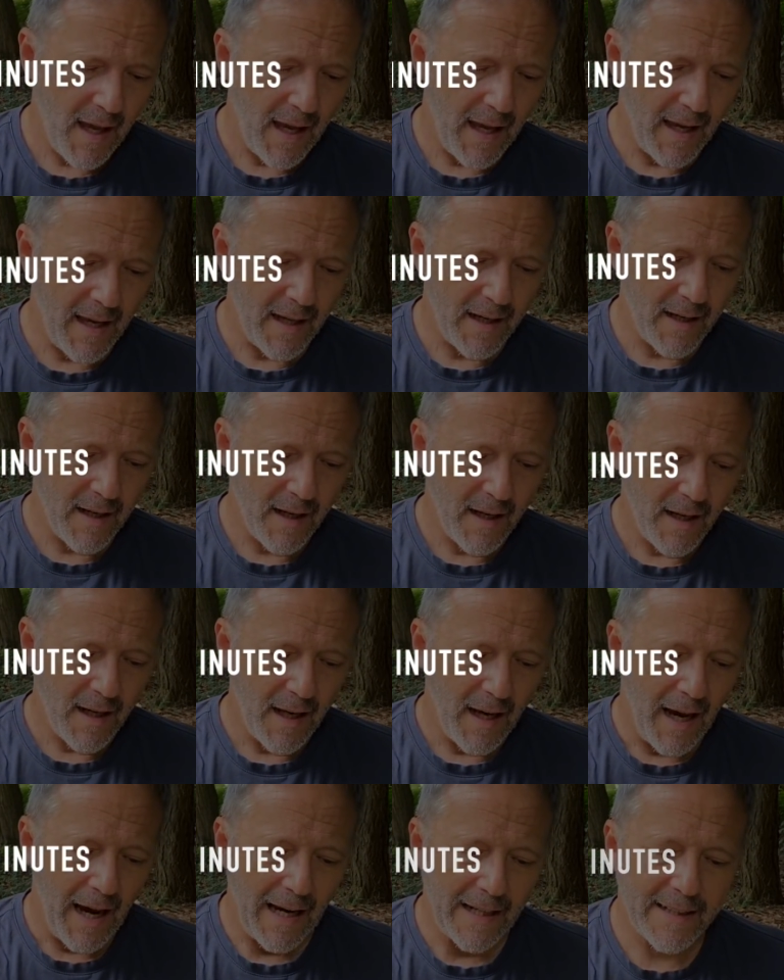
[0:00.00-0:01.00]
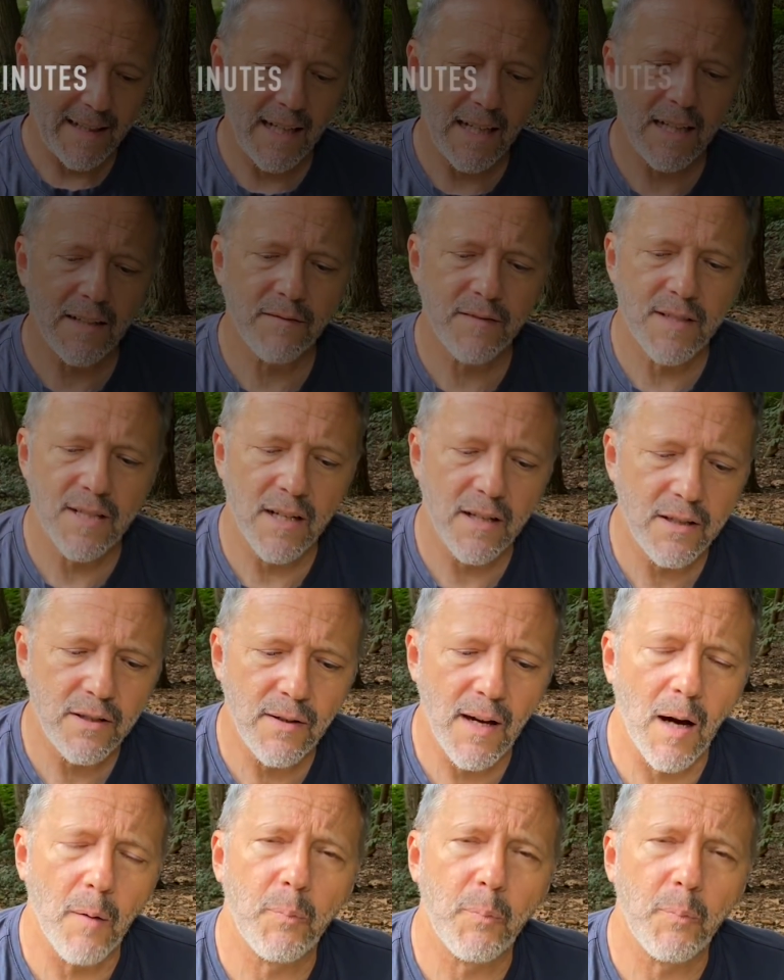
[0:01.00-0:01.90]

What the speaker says: And I can't even tell you how